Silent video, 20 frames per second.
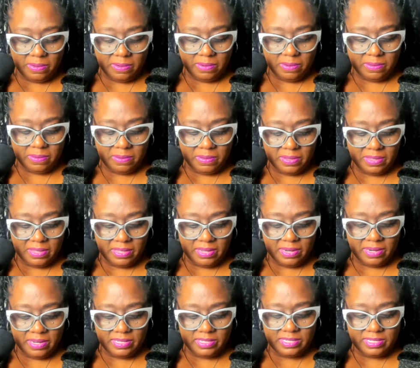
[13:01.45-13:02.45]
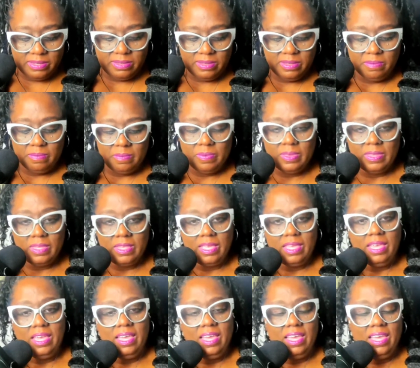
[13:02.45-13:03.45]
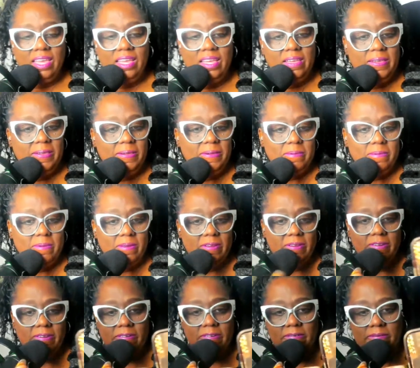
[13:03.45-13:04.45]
And that's at him, right?